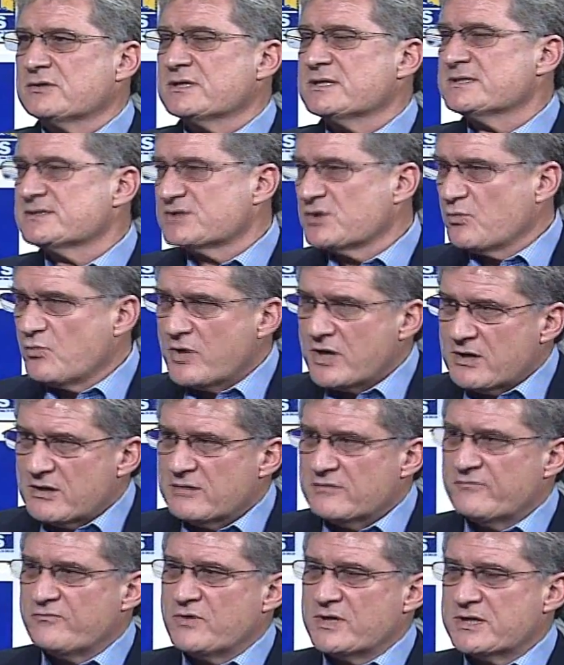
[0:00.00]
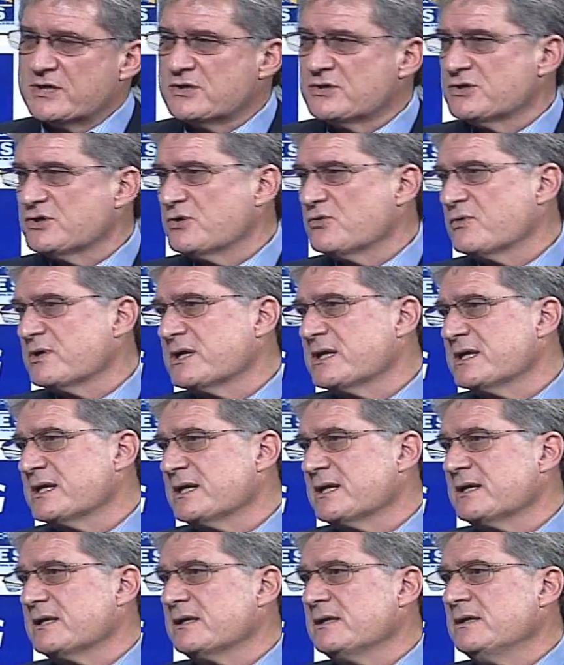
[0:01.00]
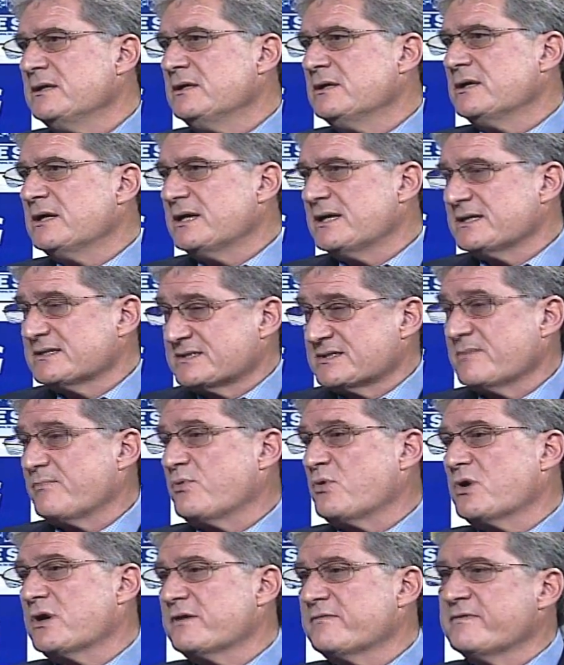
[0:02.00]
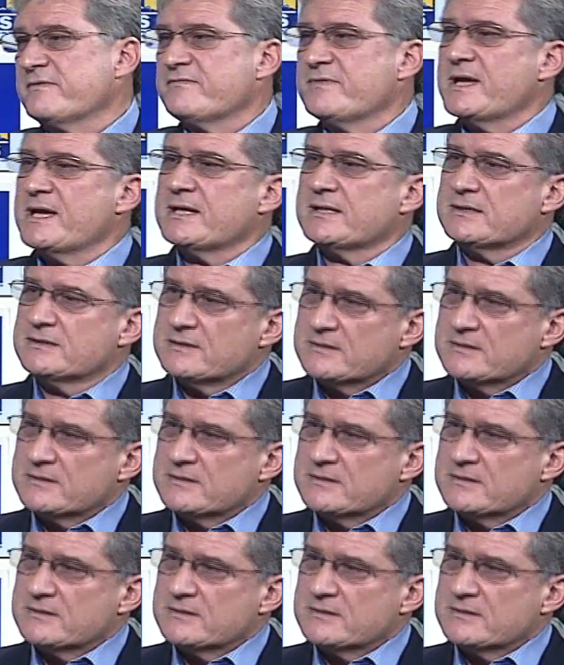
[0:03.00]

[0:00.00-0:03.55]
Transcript: is aware of what you're doing and supportive of that?